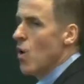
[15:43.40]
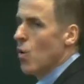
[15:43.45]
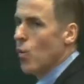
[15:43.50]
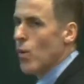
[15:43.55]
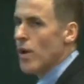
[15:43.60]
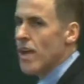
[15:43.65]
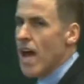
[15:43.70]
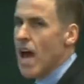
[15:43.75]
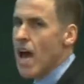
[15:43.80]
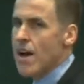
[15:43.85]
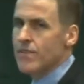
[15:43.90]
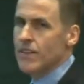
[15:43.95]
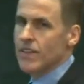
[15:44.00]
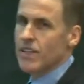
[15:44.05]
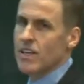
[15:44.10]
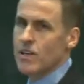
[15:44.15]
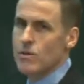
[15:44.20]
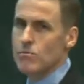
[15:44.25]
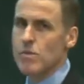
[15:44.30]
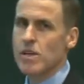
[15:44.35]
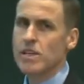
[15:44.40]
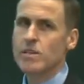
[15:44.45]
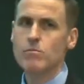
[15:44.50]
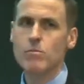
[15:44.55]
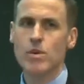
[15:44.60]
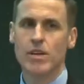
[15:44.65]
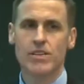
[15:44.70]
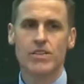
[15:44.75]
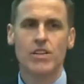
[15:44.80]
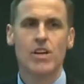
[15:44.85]
we have a
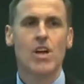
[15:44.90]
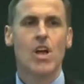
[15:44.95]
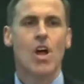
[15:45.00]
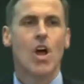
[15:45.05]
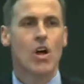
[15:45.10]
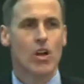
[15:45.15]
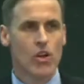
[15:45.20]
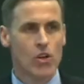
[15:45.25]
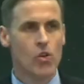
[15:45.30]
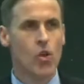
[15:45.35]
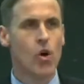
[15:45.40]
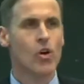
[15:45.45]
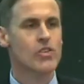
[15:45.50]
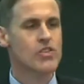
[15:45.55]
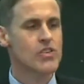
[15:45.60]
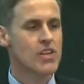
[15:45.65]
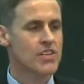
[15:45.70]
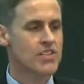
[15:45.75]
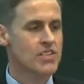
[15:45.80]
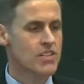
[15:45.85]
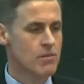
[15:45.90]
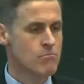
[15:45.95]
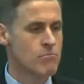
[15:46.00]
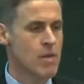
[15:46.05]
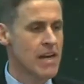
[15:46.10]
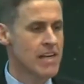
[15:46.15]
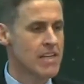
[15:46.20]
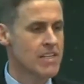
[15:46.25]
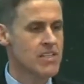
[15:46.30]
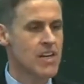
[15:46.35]
commitment not just to
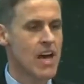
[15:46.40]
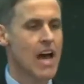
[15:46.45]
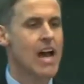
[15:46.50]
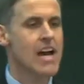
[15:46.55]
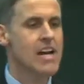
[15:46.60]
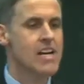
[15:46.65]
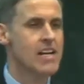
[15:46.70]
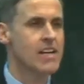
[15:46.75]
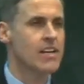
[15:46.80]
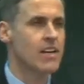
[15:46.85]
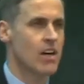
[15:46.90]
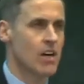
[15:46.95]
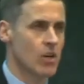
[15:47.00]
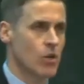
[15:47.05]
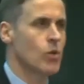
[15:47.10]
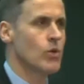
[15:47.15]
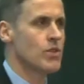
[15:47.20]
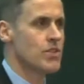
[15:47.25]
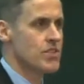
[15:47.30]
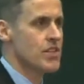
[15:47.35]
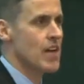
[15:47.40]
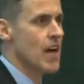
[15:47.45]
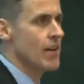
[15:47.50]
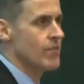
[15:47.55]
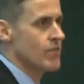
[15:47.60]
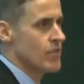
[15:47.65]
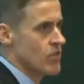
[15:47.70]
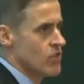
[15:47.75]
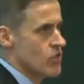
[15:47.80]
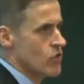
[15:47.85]
maintaining a good staff
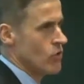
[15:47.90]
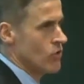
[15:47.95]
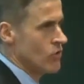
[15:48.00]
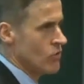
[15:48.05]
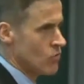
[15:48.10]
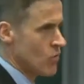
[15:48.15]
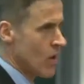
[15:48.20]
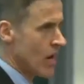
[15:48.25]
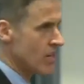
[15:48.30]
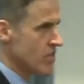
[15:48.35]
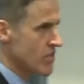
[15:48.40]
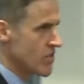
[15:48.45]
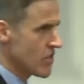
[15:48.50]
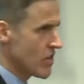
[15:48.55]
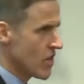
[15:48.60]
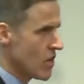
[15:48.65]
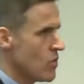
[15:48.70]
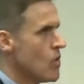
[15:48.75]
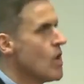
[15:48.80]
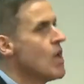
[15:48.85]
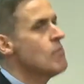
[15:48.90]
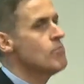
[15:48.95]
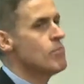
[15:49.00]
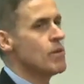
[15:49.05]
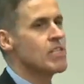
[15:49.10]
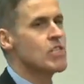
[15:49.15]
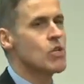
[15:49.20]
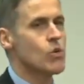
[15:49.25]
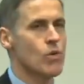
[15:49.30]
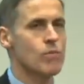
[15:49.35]
to student ratio,
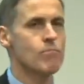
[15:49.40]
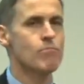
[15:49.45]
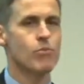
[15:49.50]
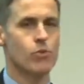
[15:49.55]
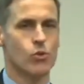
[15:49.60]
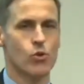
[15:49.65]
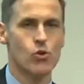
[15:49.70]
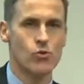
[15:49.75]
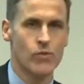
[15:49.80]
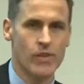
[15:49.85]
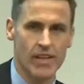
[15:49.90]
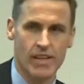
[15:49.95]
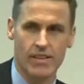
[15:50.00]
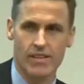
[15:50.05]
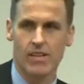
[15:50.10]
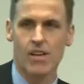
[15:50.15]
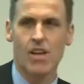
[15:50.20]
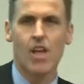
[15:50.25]
but to improving it.